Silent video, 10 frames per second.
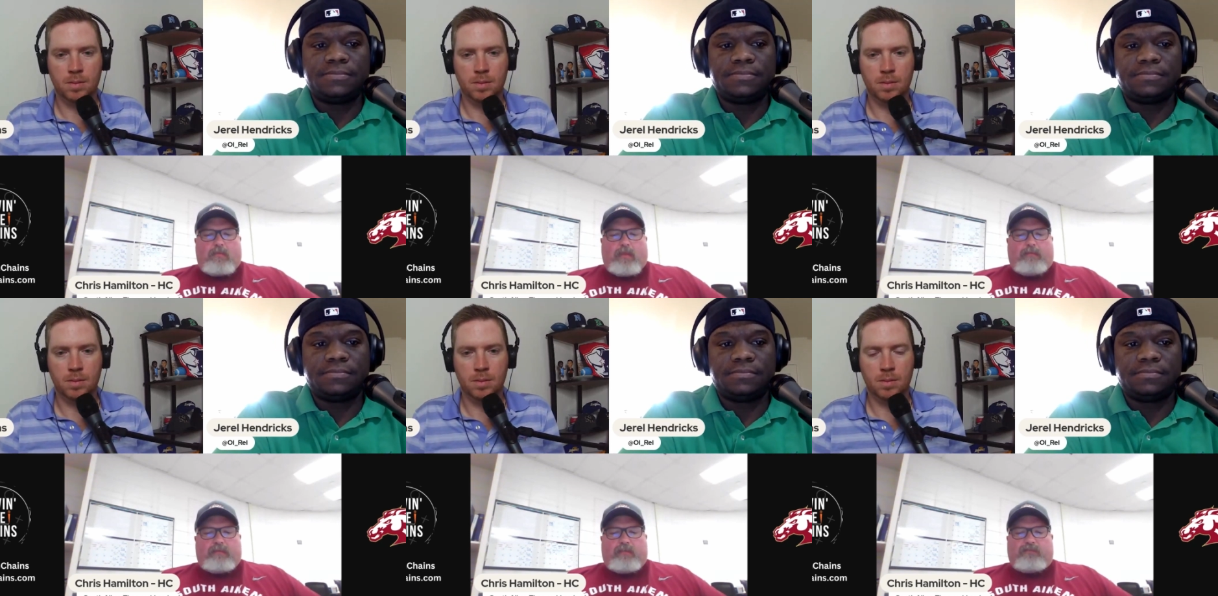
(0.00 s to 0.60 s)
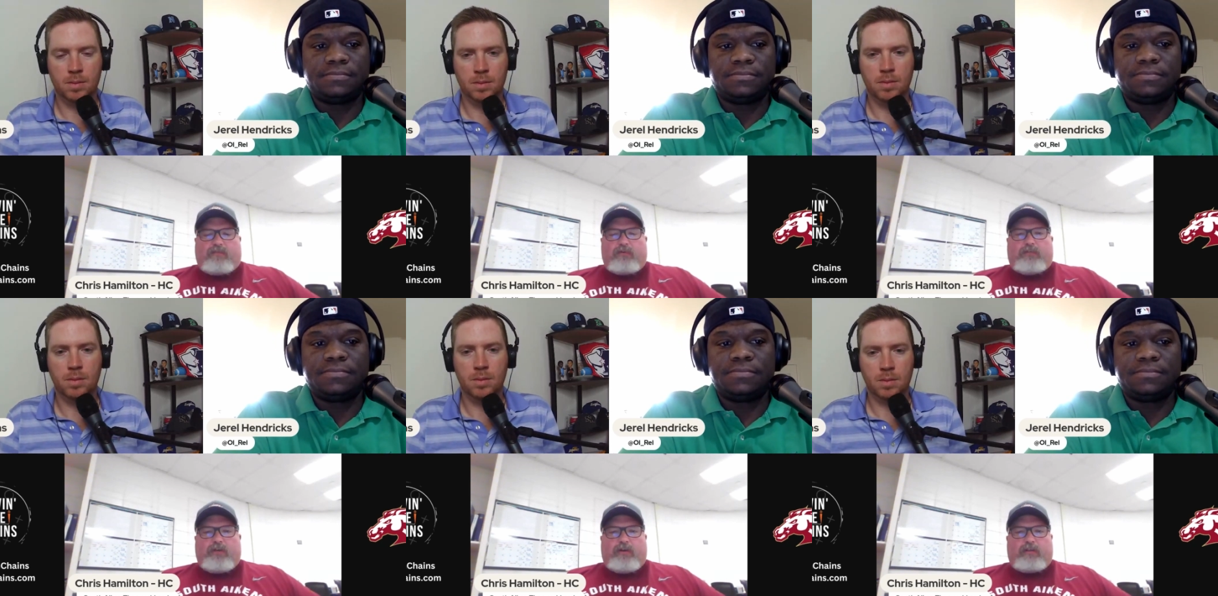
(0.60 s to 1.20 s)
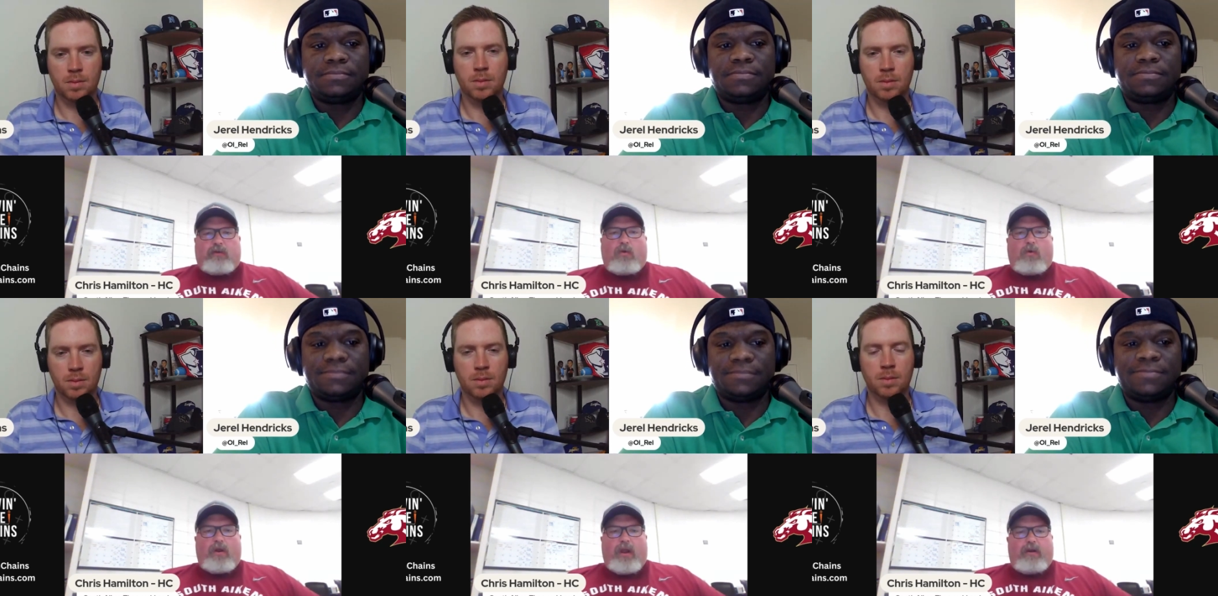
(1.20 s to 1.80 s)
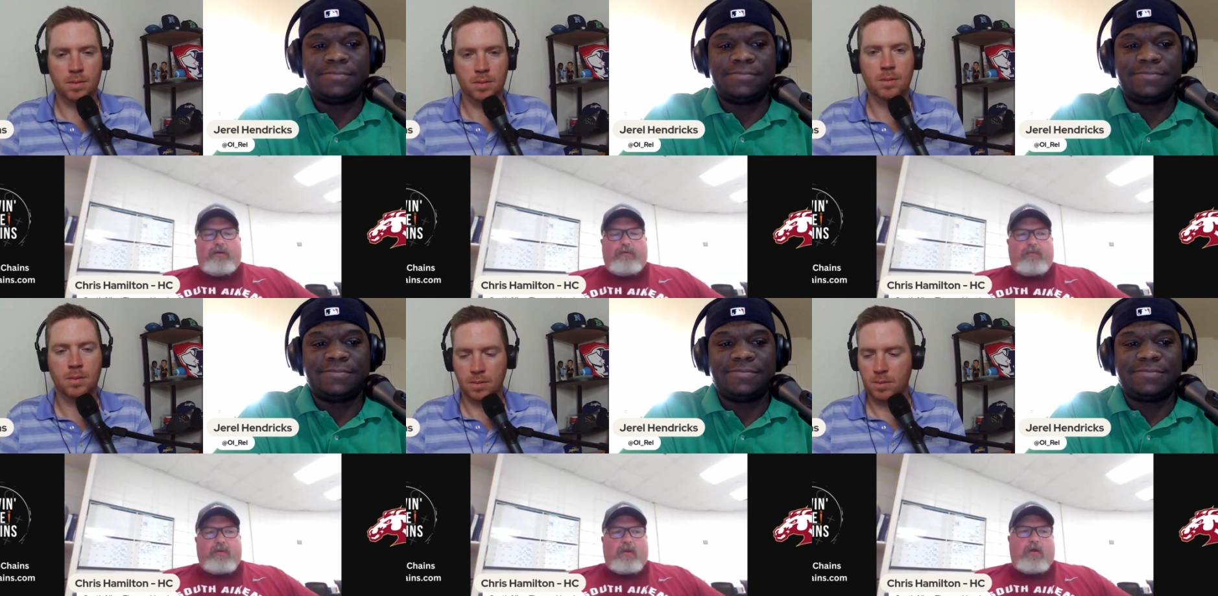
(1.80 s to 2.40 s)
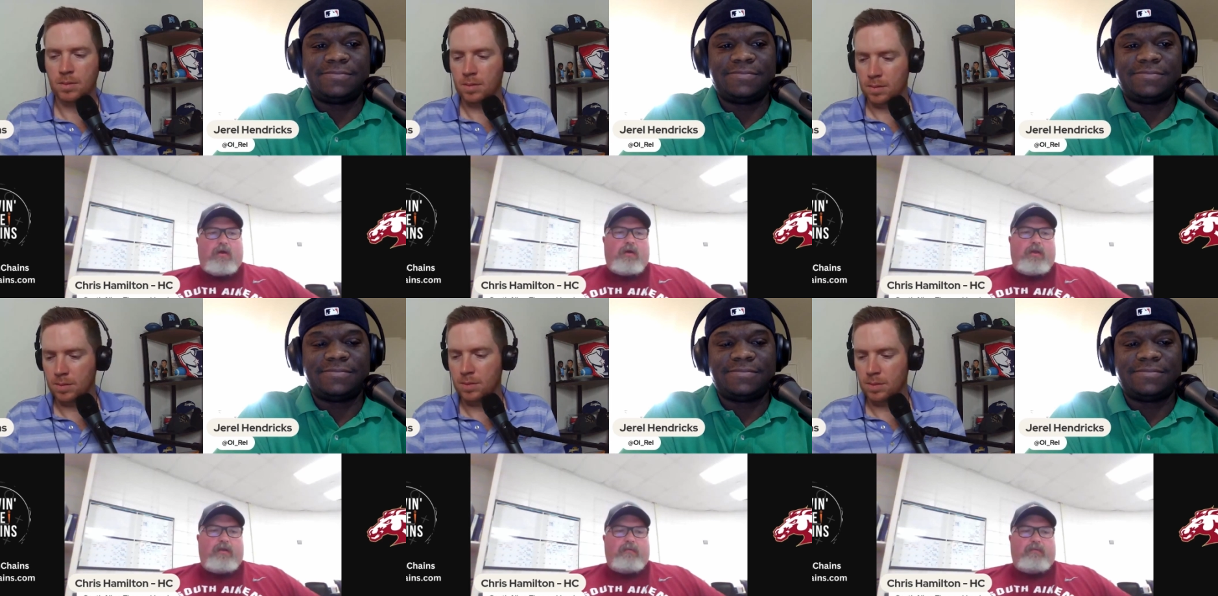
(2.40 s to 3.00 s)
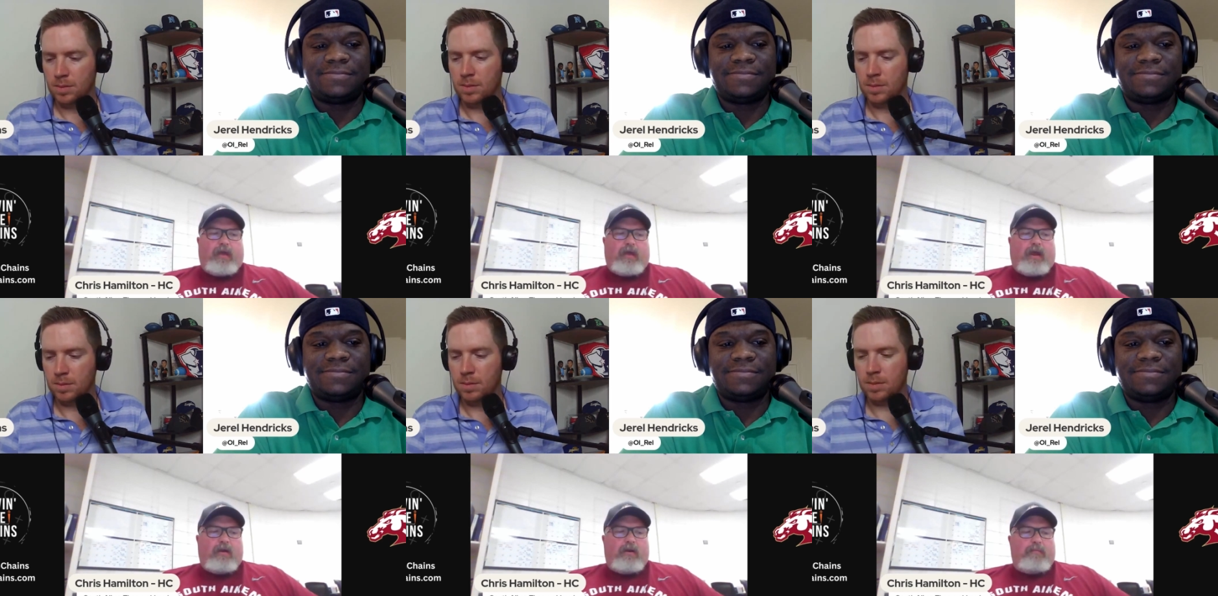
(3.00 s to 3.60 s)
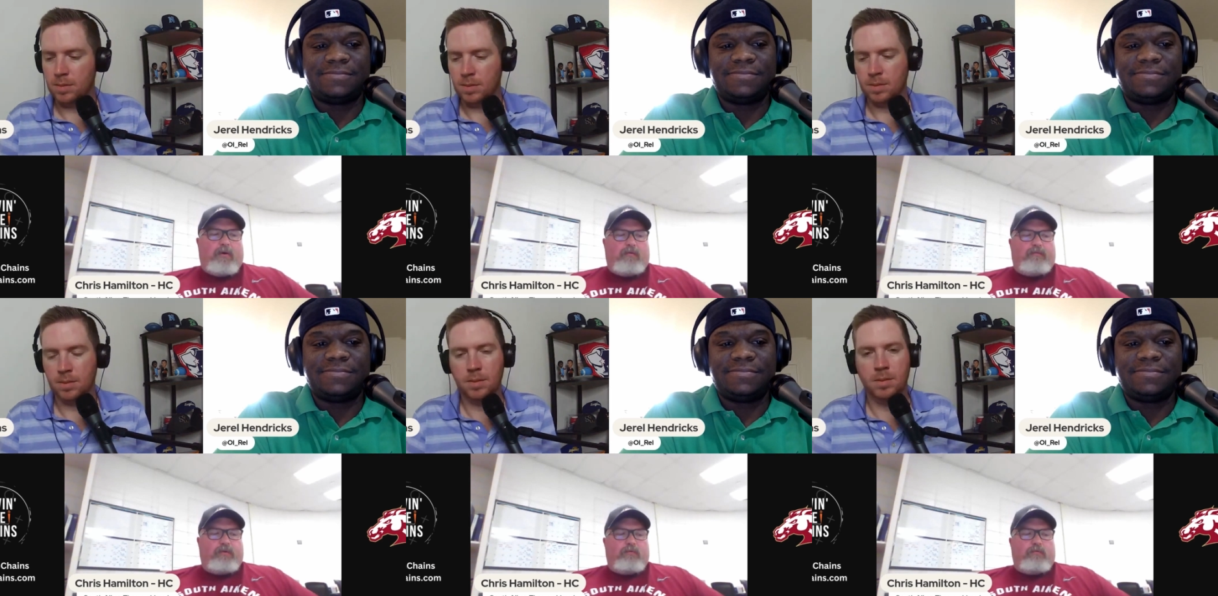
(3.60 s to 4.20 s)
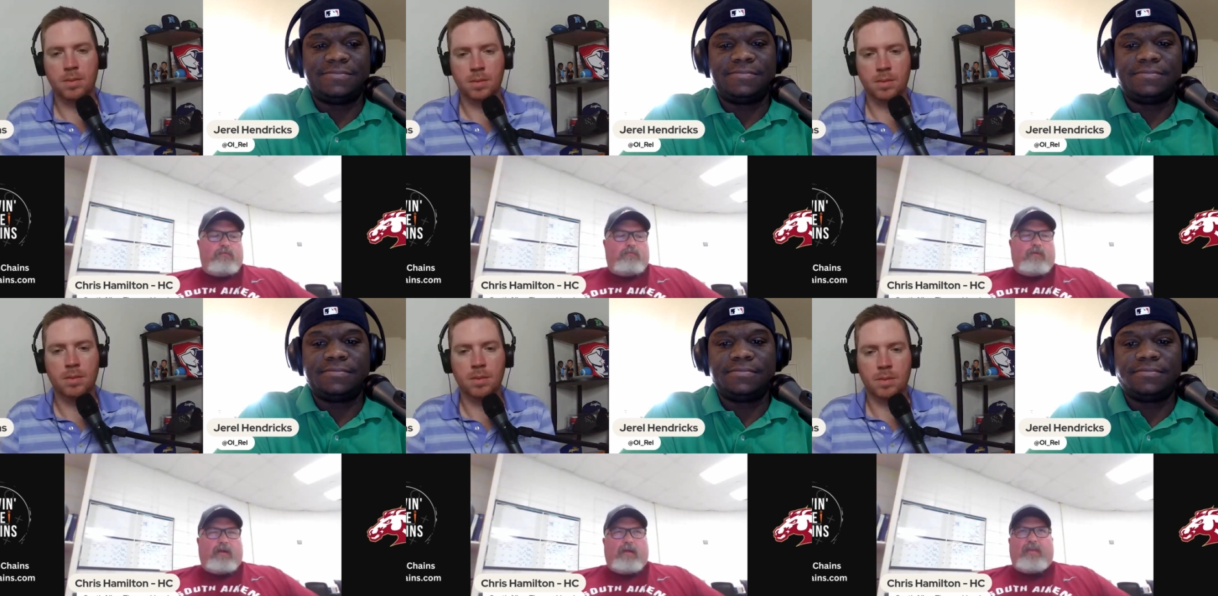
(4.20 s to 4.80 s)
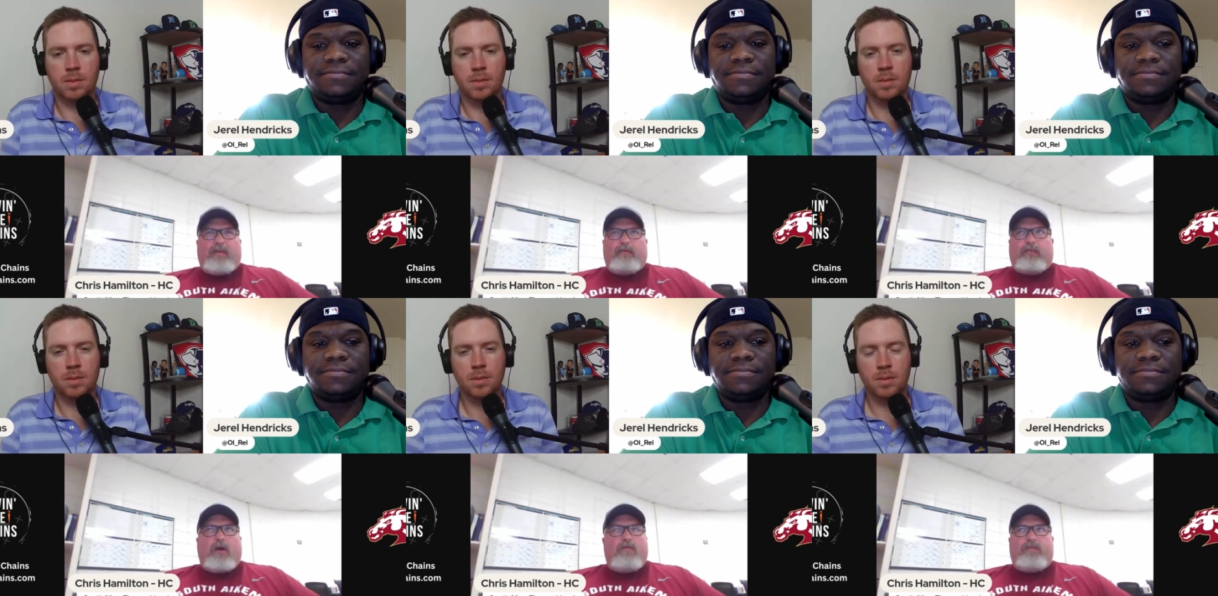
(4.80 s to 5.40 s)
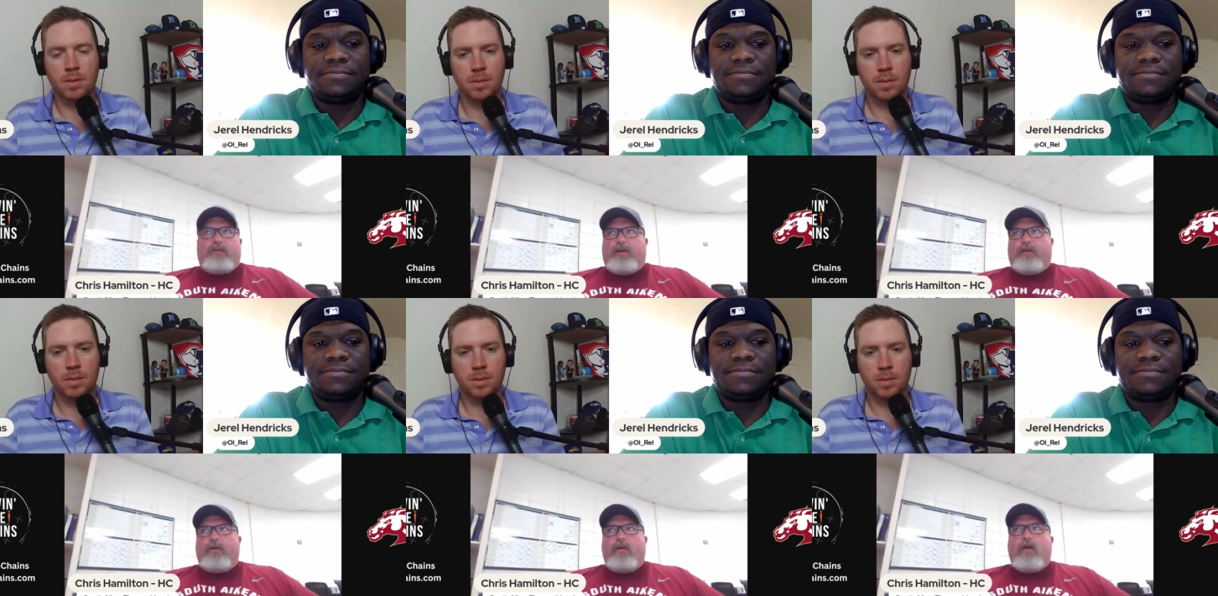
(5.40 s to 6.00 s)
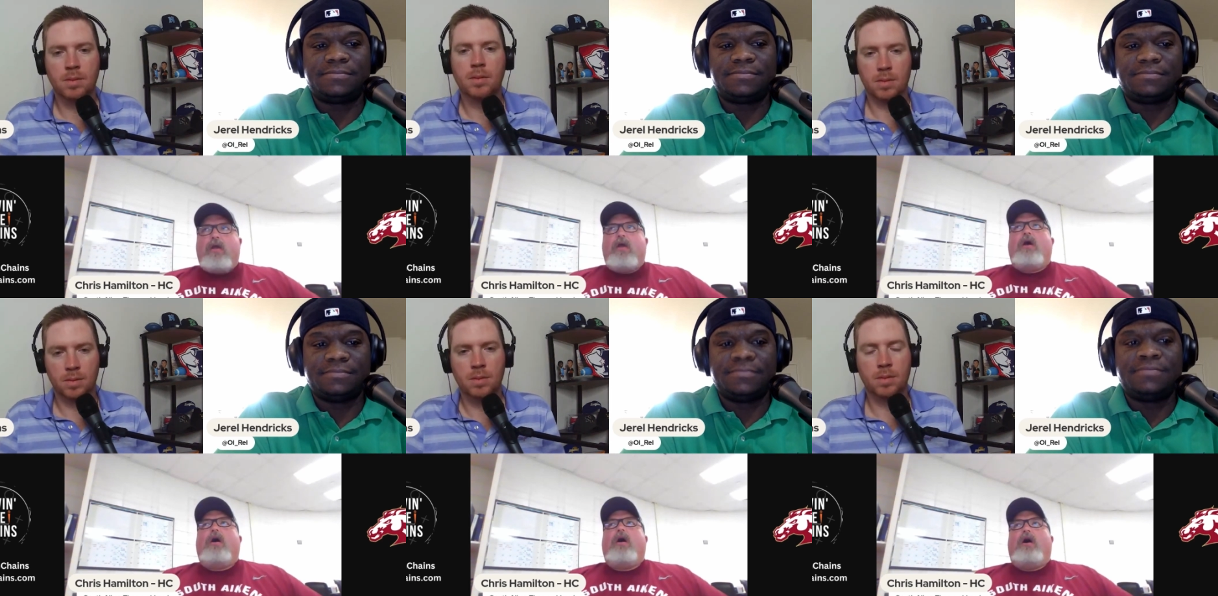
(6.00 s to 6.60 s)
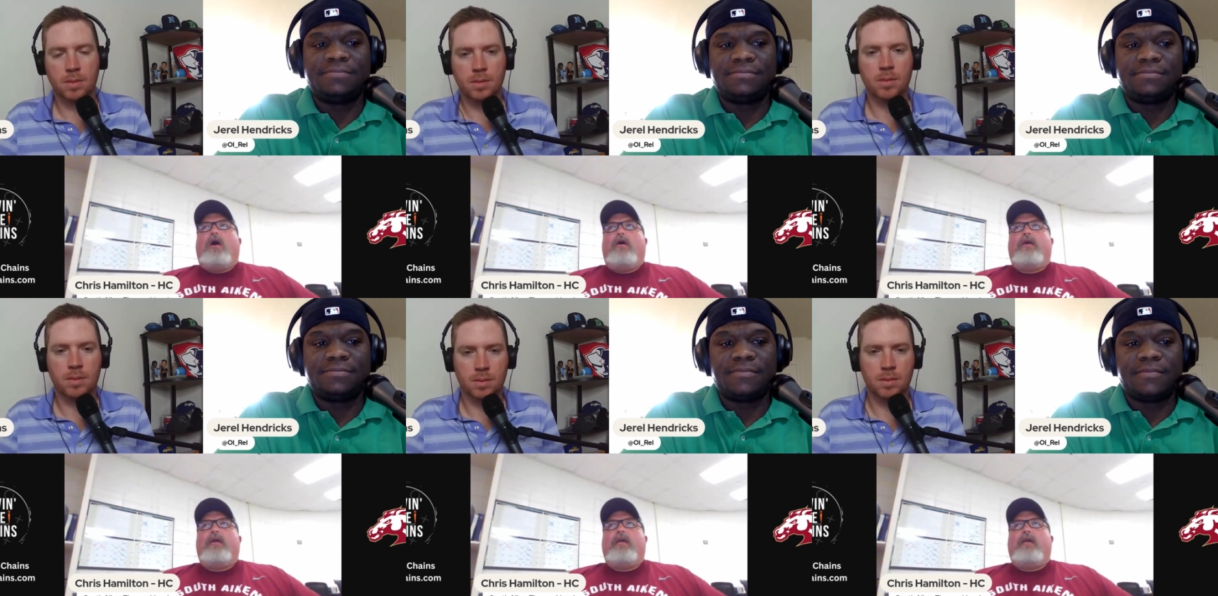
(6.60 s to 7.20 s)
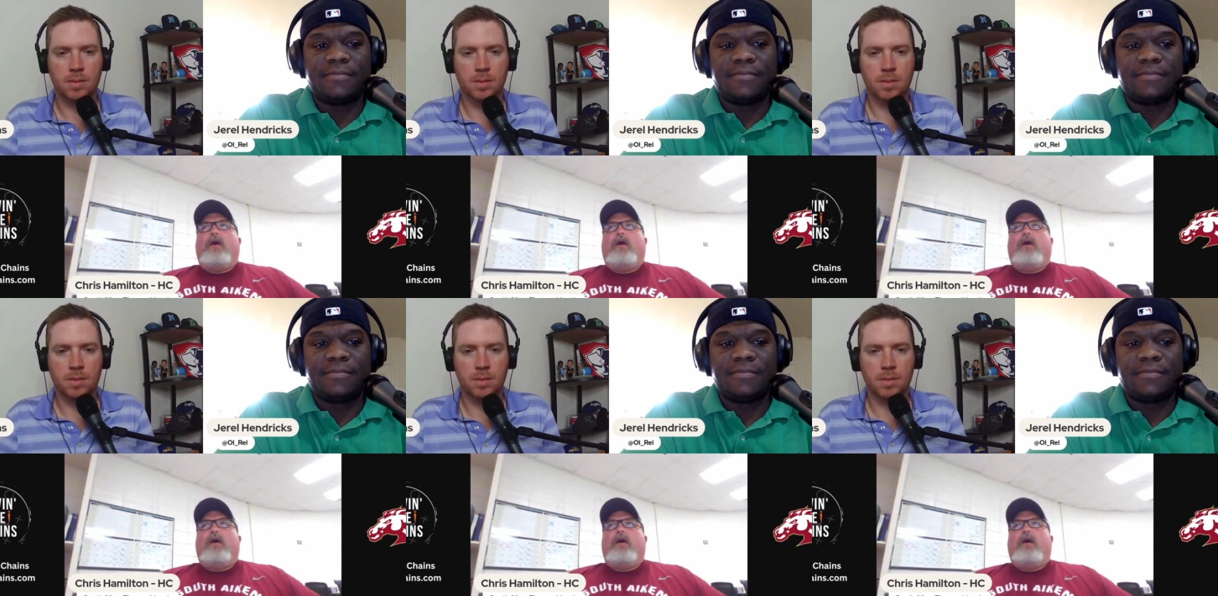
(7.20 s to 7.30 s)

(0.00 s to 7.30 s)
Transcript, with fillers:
Speaker 1: that was his first year as a coordinator. Uh, he, I hired him on a few round. I think it was the COVID year. Uh, he